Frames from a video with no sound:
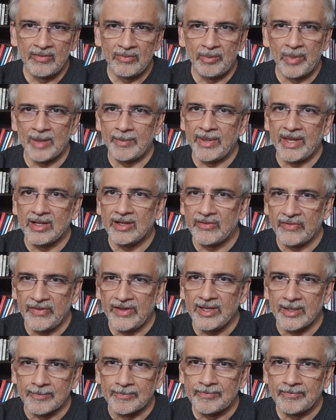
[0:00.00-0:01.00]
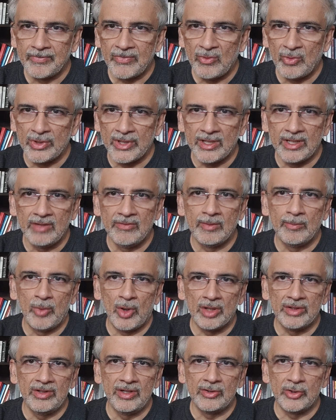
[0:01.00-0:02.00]
by paying a fee without even
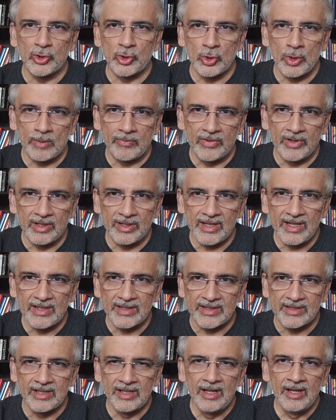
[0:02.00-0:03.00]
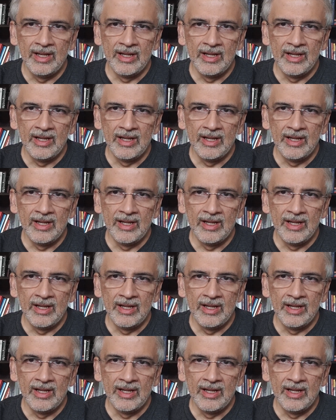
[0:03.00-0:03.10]
bothering to show up for a test.